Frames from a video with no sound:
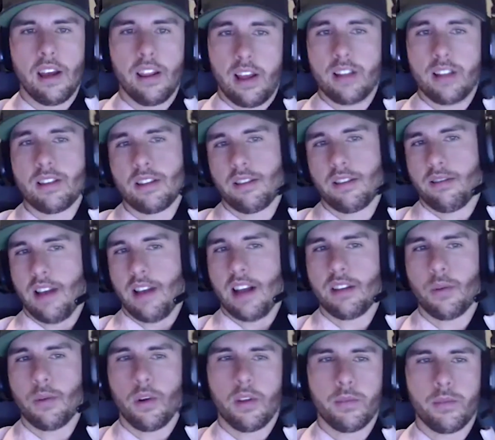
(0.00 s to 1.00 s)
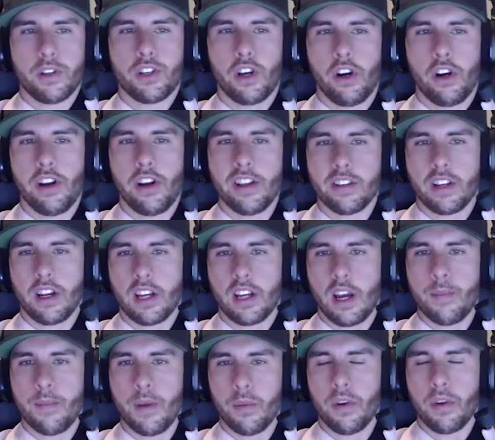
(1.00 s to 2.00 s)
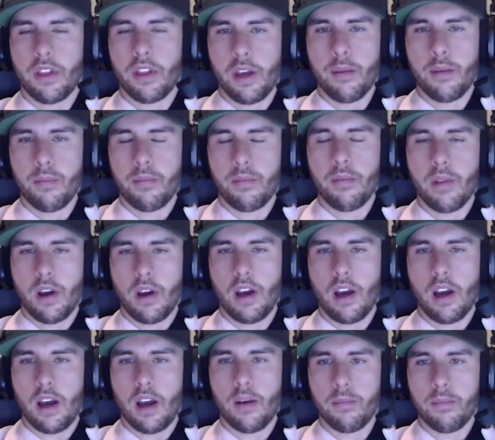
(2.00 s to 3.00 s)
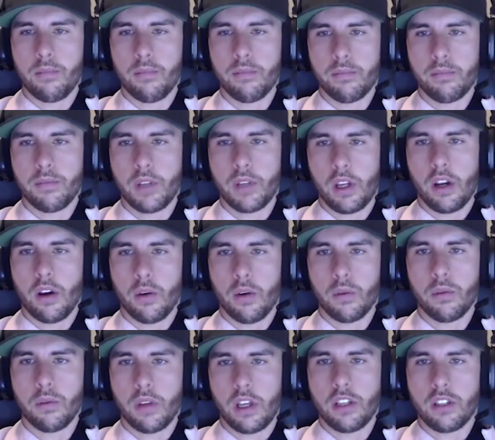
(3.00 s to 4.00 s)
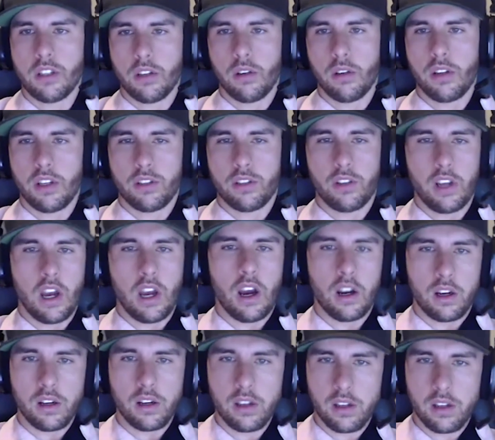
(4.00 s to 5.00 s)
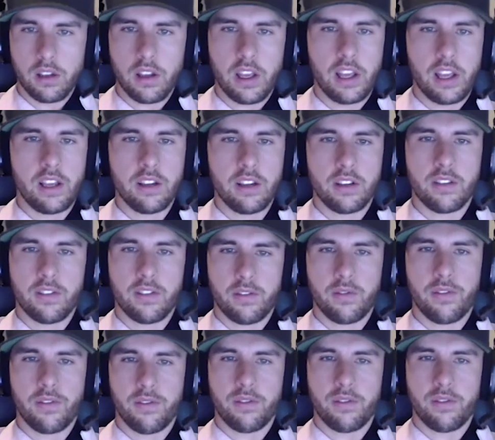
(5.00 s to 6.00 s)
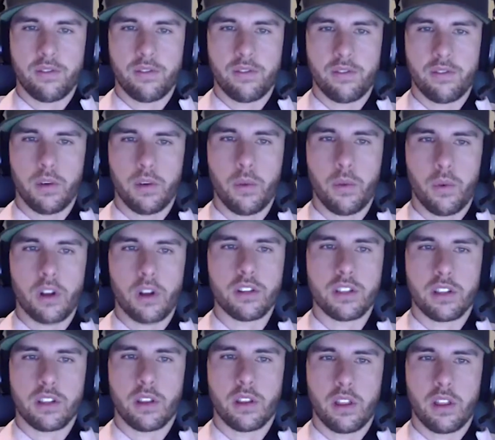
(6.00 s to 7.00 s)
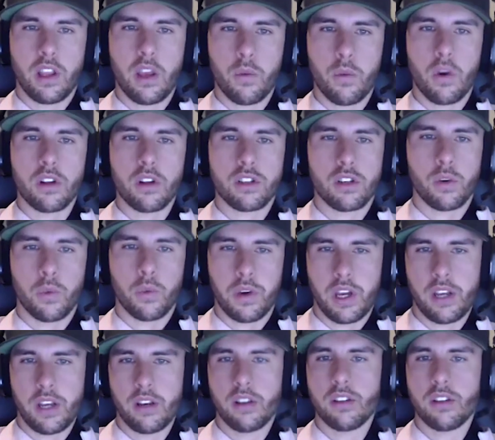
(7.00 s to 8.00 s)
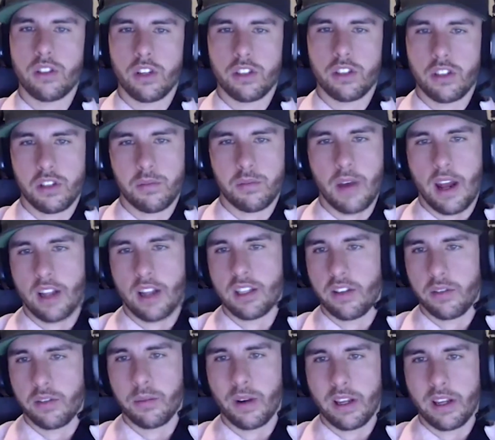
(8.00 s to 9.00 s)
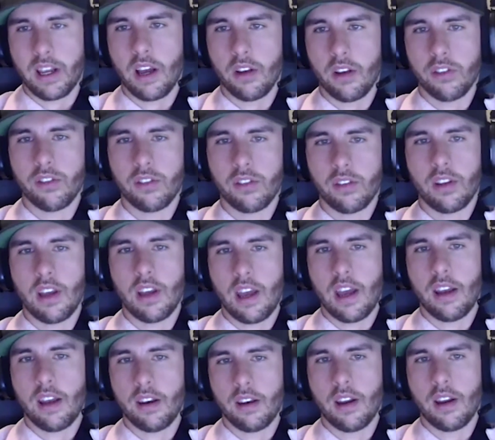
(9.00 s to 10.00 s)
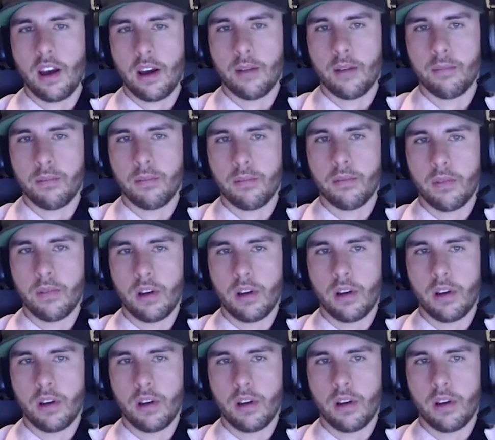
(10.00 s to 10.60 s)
and that's that's where the maturity is going to come in with him. Um, you know, he's he's young. He's you know he wants he wants to win just as bad as everybody else. And um,